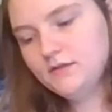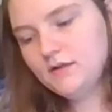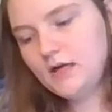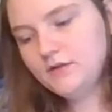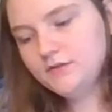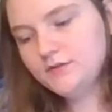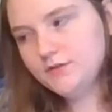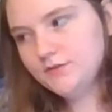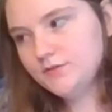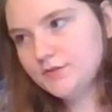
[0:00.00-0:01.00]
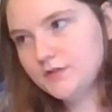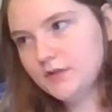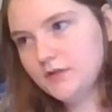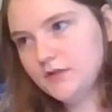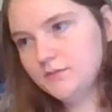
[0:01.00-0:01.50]
I'll do
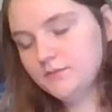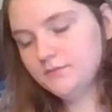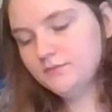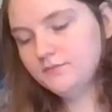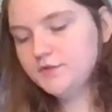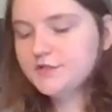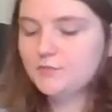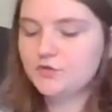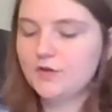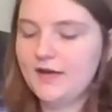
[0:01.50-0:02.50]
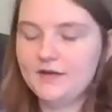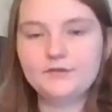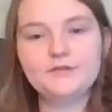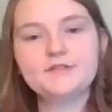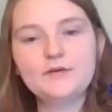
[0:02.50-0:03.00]
just some
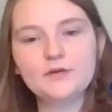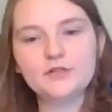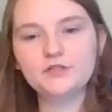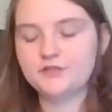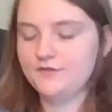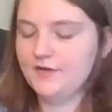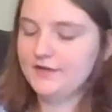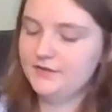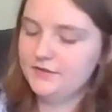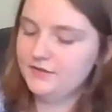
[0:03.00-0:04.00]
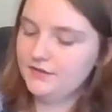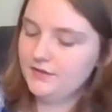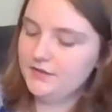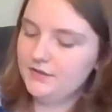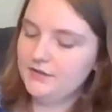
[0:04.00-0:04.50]
triangles. That works just fine.
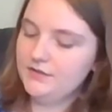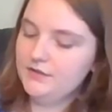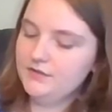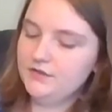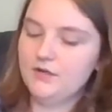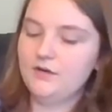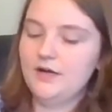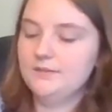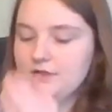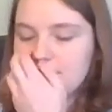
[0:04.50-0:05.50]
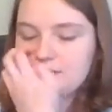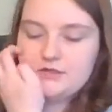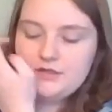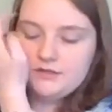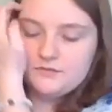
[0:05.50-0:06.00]
So I'm going to
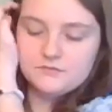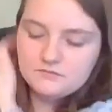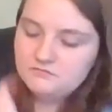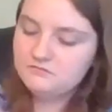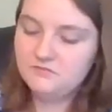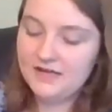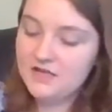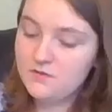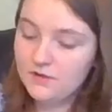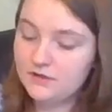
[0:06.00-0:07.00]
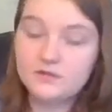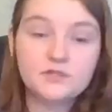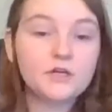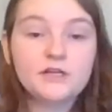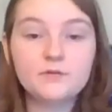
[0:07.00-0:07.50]
start anywhere
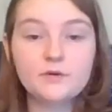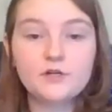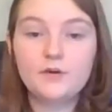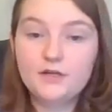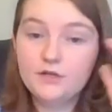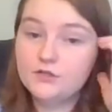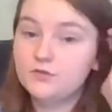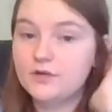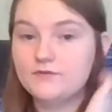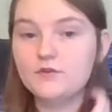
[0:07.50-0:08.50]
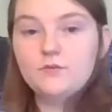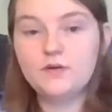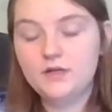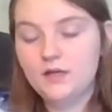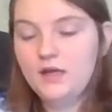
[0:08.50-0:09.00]
you want. You can do whatever you
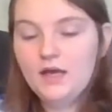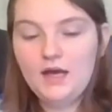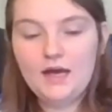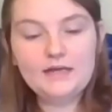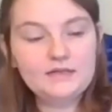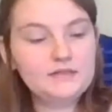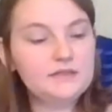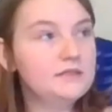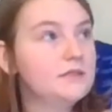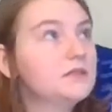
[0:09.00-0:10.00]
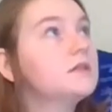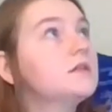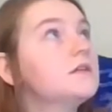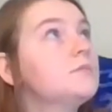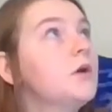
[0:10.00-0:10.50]
want. I did
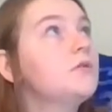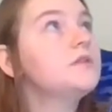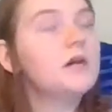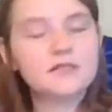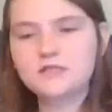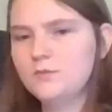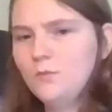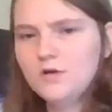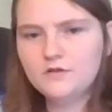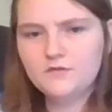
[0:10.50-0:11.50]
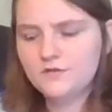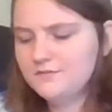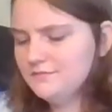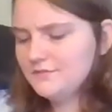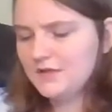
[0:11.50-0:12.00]
polka dots on one of
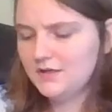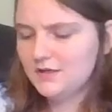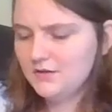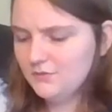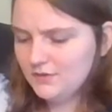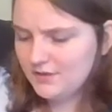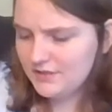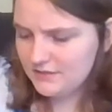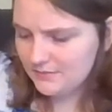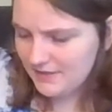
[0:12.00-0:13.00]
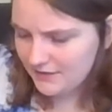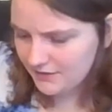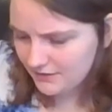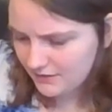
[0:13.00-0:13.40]
them. It really doesn't matter.